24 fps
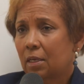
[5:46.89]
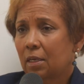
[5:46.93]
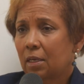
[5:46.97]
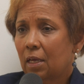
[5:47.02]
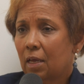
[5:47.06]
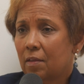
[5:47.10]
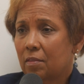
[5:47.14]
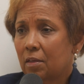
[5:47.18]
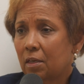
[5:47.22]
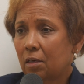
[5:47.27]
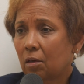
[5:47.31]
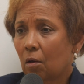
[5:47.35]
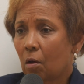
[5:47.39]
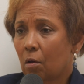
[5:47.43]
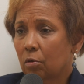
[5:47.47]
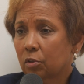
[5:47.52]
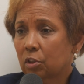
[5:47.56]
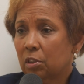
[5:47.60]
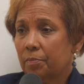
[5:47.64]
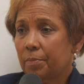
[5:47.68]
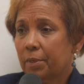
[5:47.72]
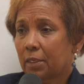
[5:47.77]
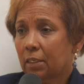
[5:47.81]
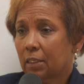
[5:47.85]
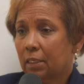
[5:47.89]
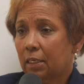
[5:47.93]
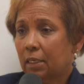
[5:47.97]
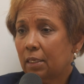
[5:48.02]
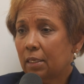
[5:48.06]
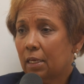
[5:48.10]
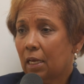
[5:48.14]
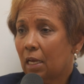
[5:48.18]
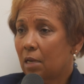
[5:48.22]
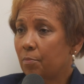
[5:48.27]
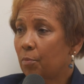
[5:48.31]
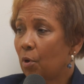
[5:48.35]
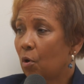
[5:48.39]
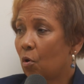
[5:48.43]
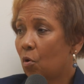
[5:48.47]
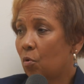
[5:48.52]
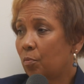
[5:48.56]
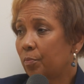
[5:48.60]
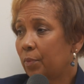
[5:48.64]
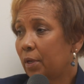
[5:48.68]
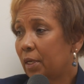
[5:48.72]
and then ultimately came home,